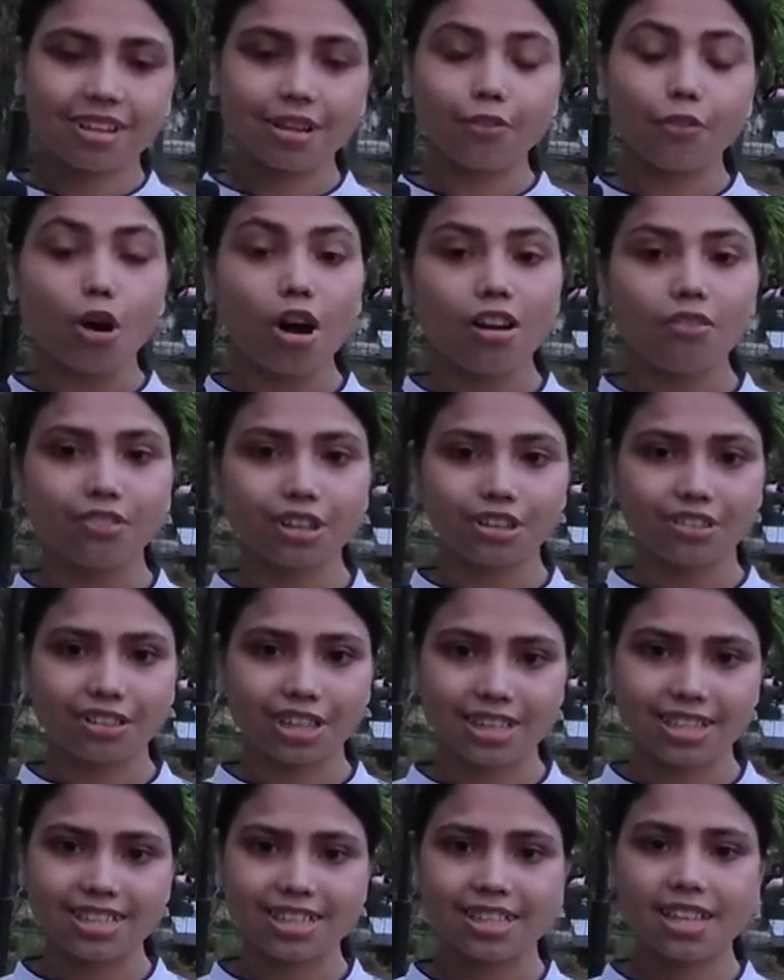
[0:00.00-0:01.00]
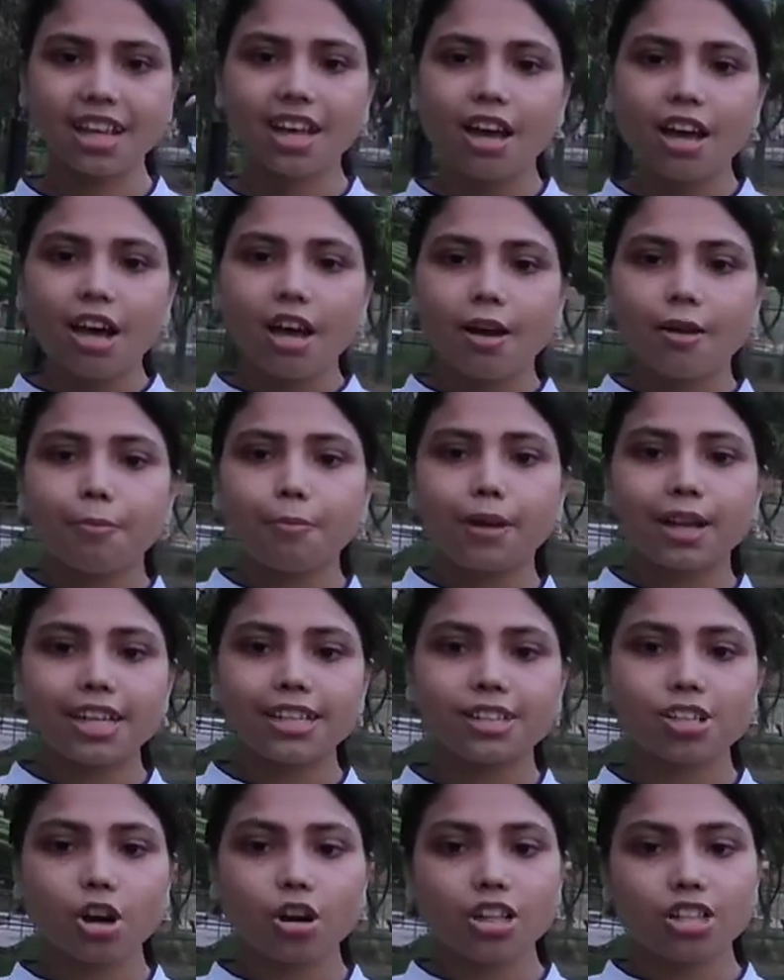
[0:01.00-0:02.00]
evolve in this.
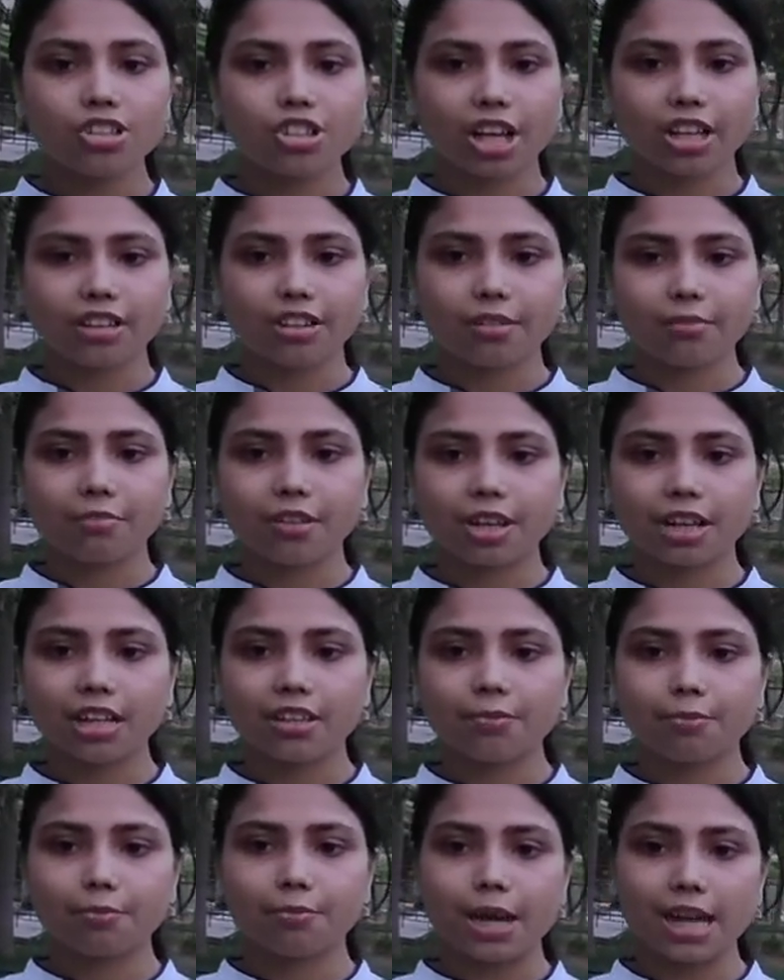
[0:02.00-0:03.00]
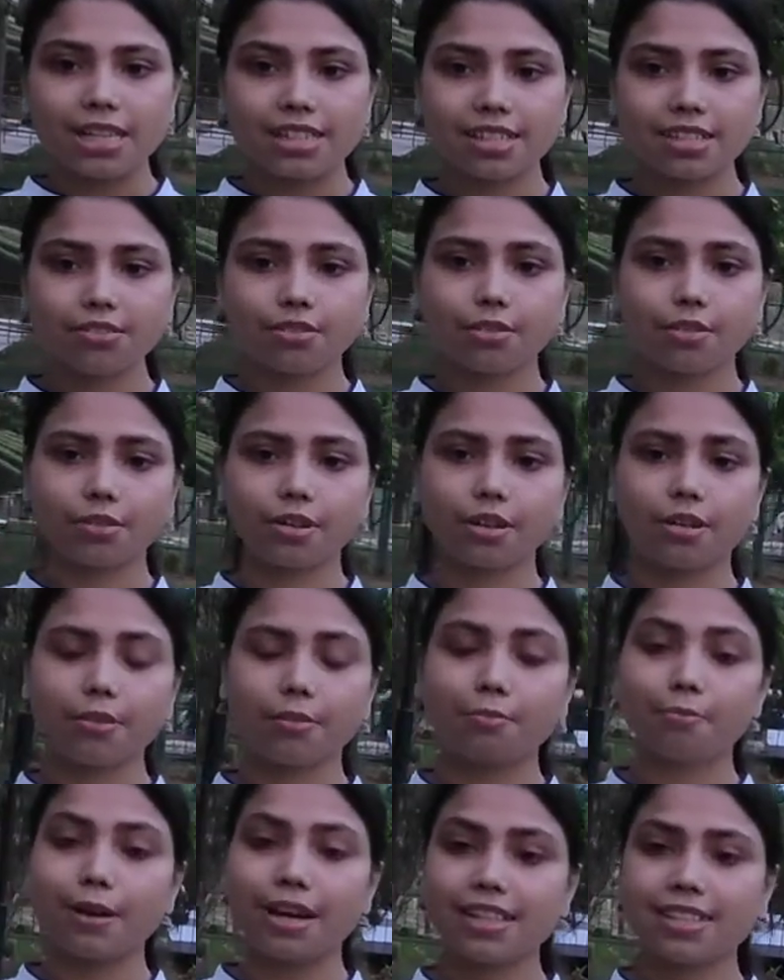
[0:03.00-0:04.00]
Based on Chetan Bhagat,
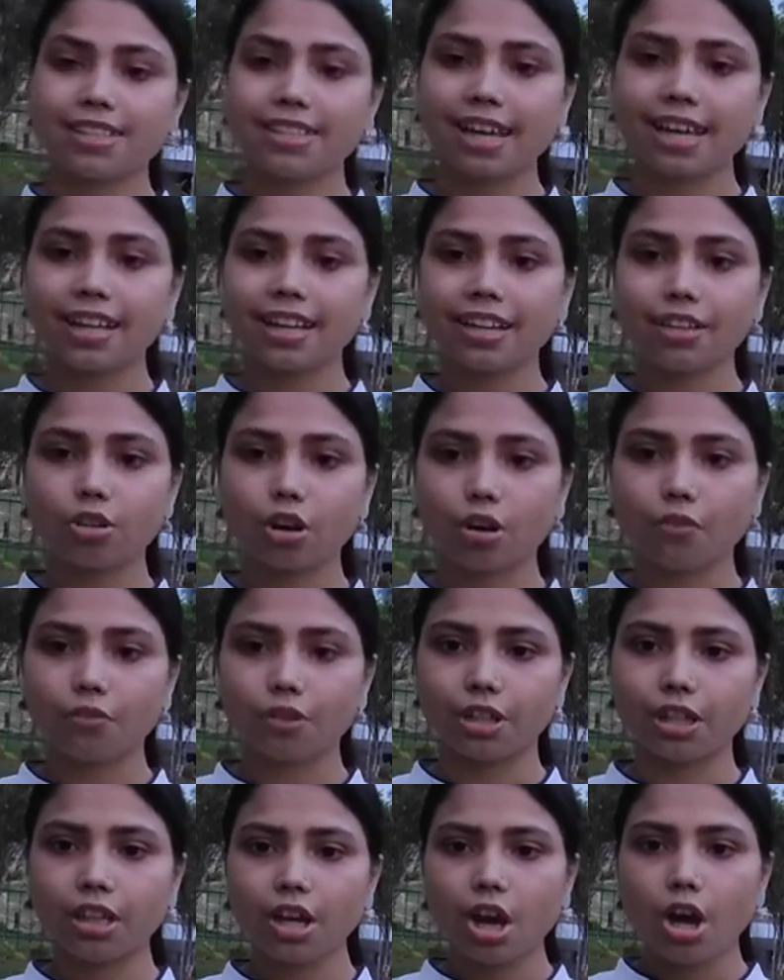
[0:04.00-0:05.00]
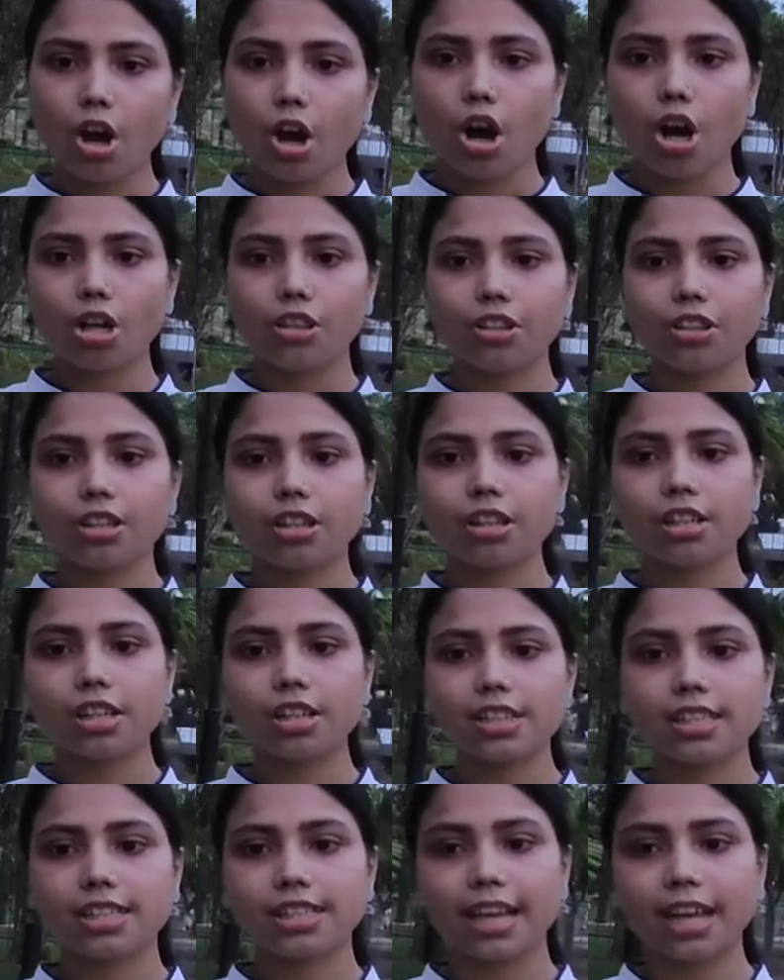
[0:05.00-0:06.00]
best-selling novel on the
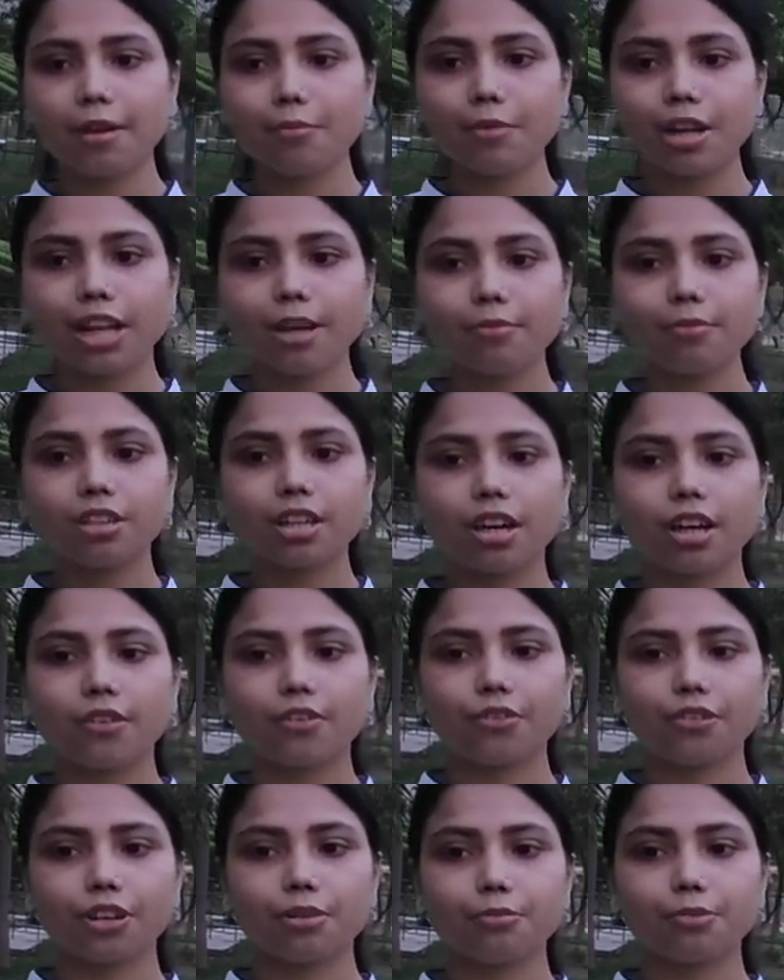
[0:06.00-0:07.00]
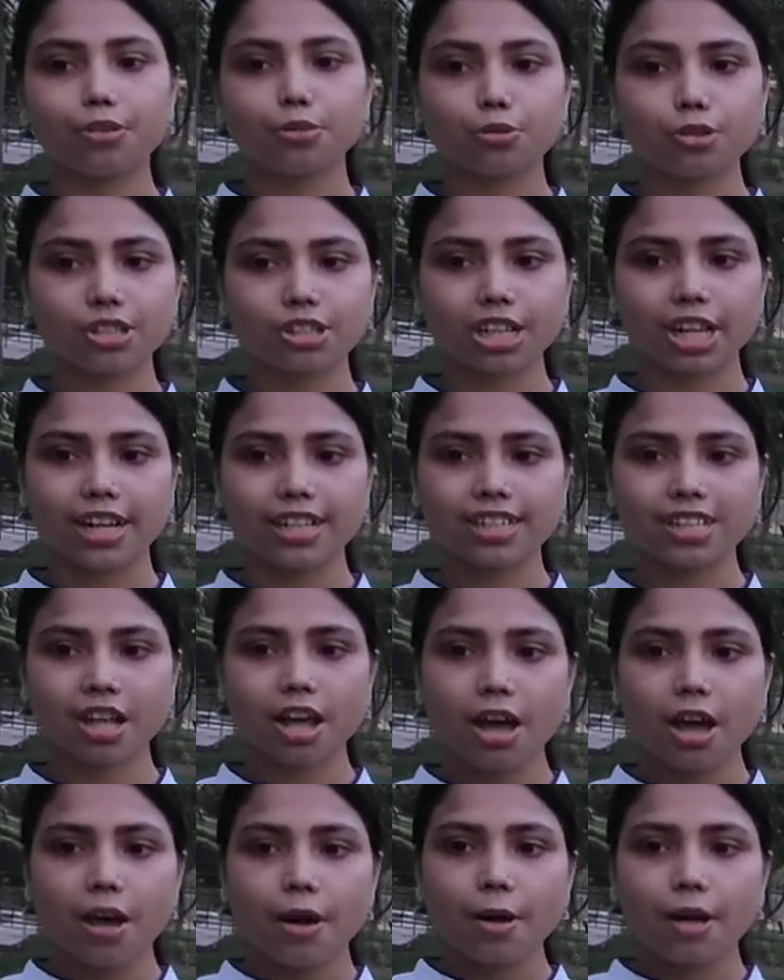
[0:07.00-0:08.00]
same name, the film Two States
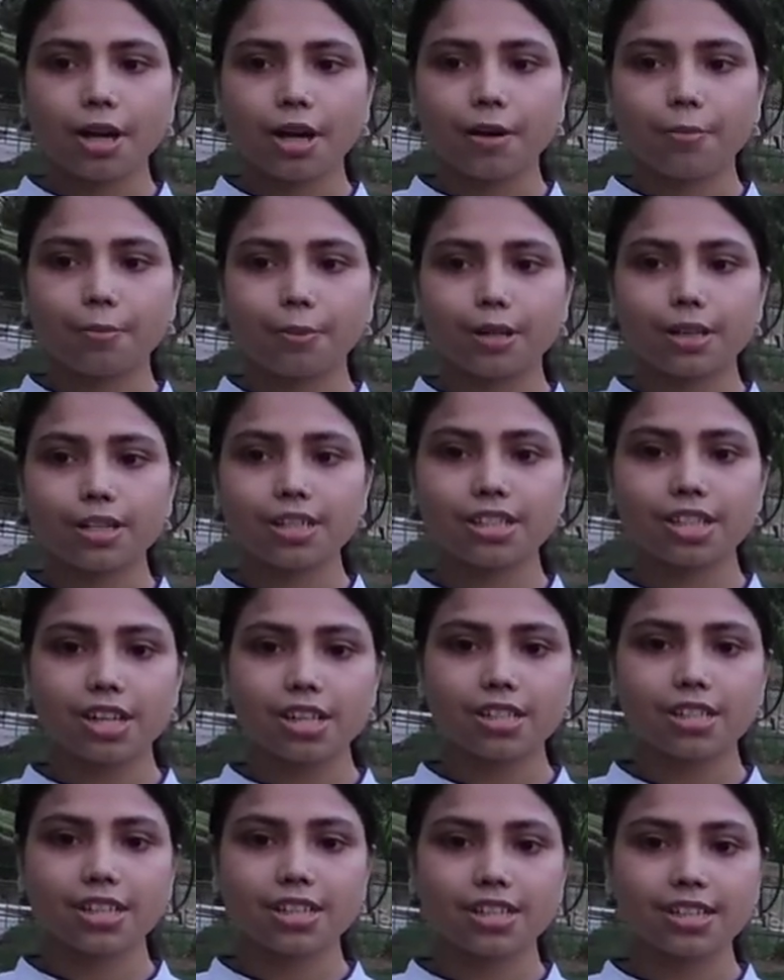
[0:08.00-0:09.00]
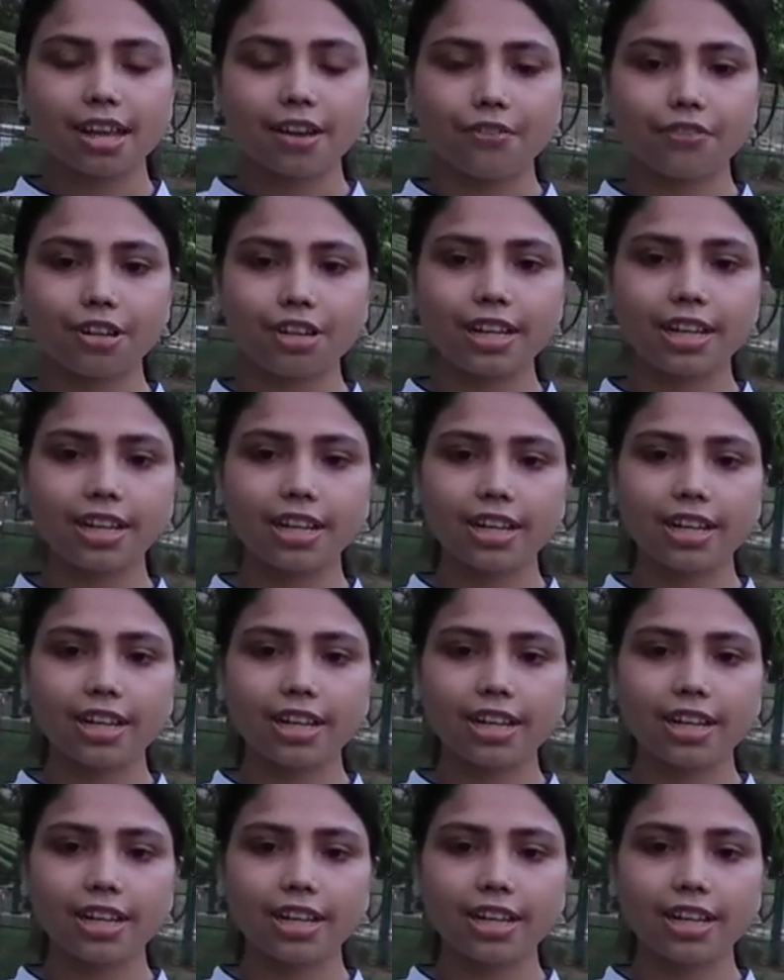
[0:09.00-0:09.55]
burst the several